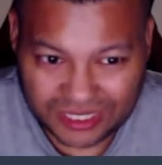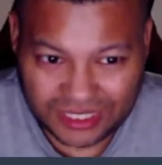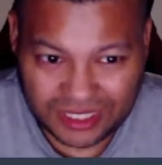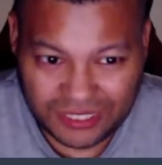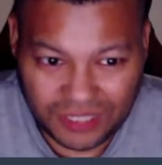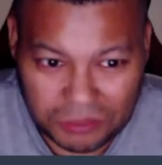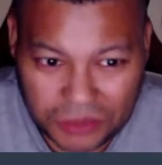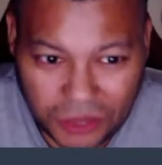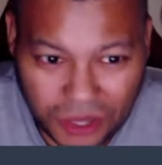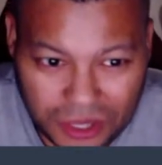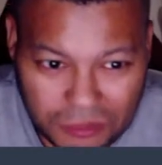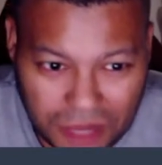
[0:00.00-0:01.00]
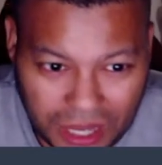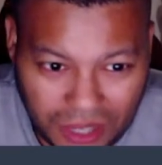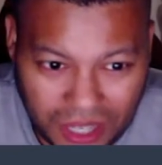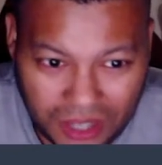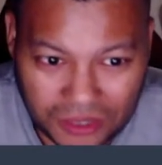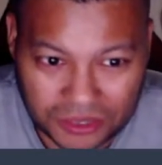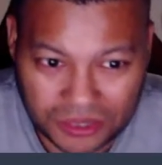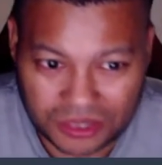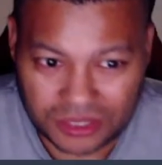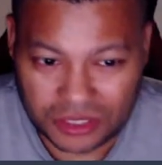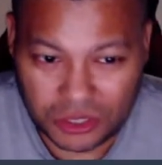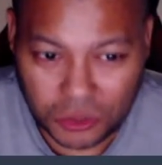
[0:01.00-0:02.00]
if I'm talking about how
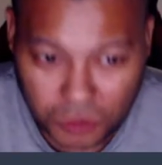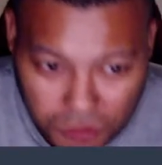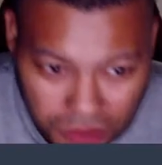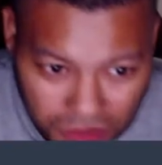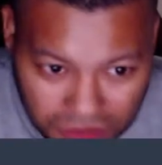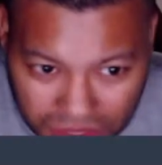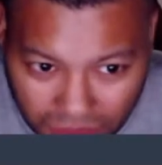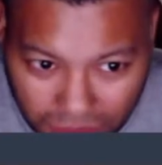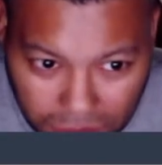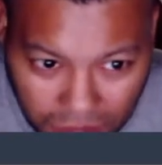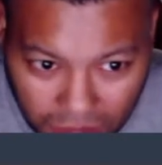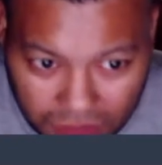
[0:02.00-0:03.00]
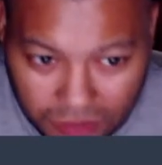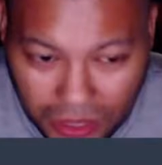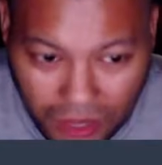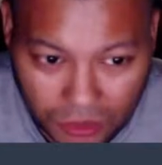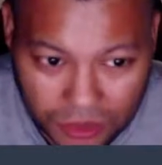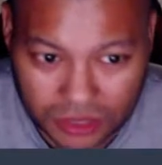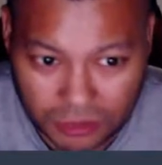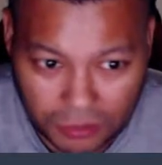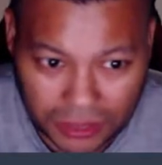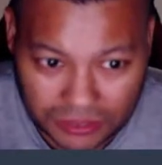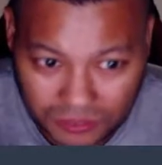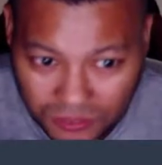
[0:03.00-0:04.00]
two military powers are
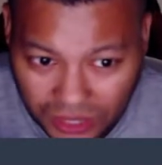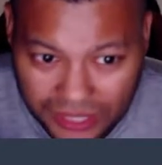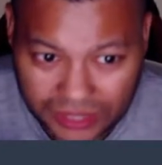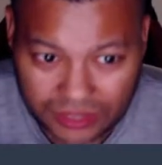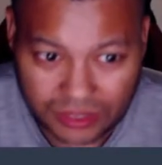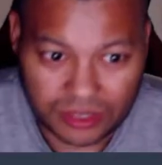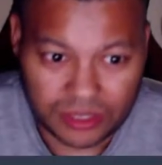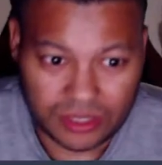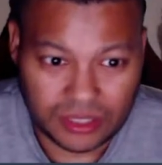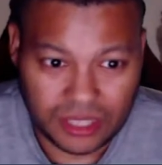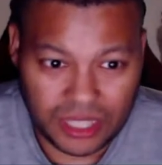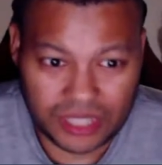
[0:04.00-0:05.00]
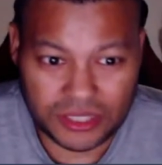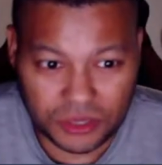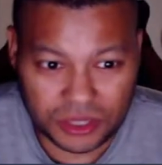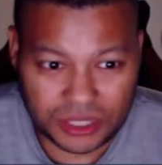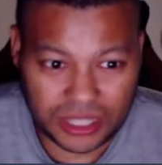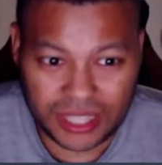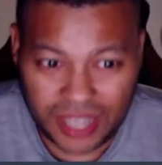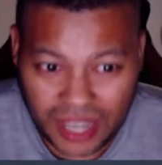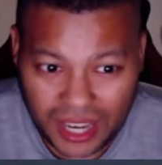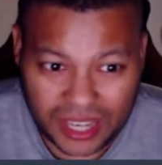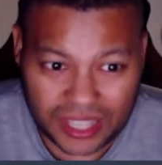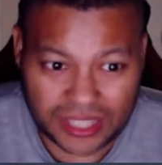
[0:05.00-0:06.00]
about to fight, and you say,
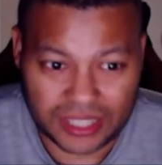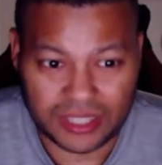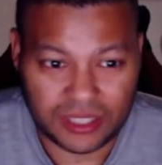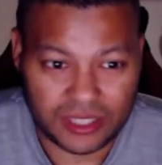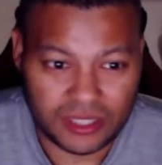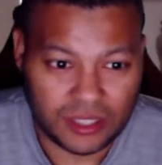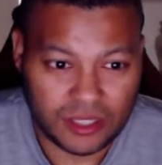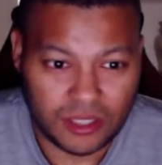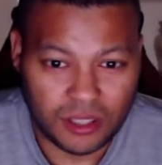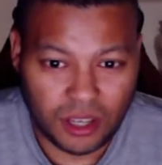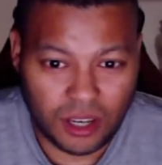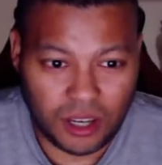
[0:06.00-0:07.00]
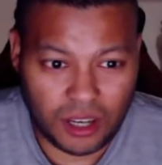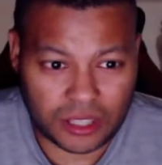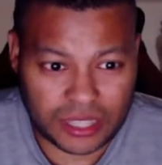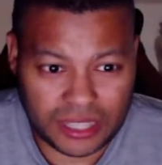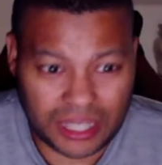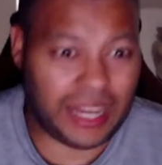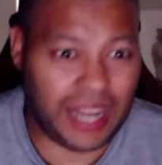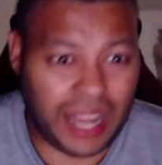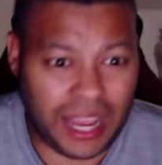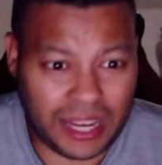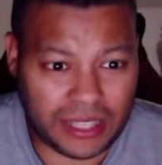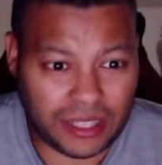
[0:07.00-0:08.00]
"Hey, uh, can I
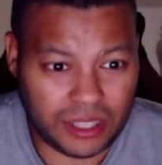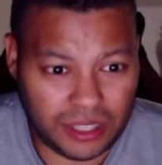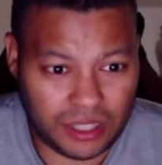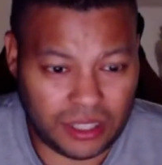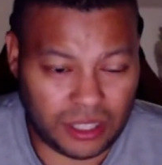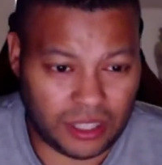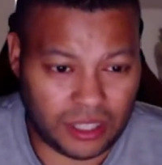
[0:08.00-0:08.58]
add a,